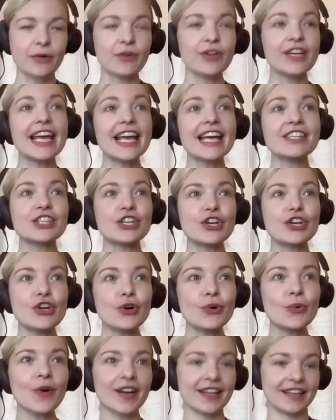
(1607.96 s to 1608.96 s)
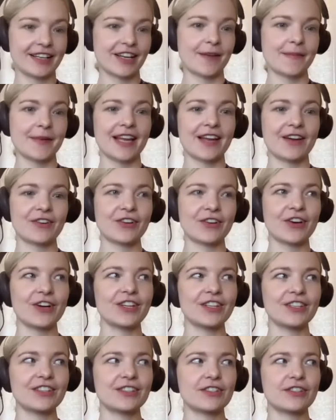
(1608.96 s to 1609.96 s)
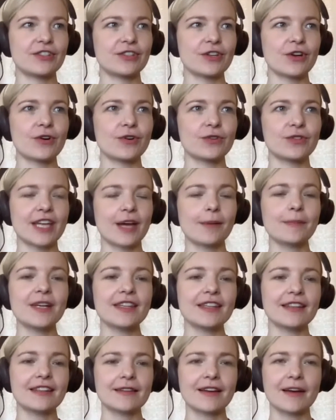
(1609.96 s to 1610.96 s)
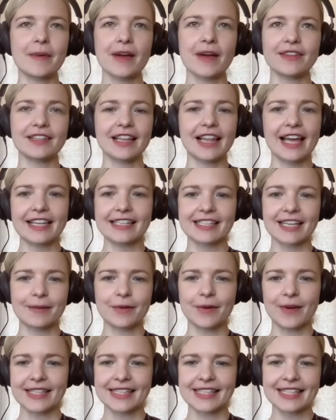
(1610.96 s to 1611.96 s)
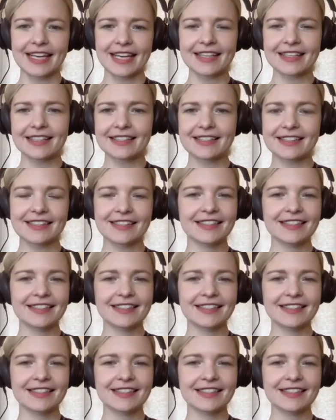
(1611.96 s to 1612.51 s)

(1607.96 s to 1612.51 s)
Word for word: well he has a new one coming out called so tell me th- about the last time you had sex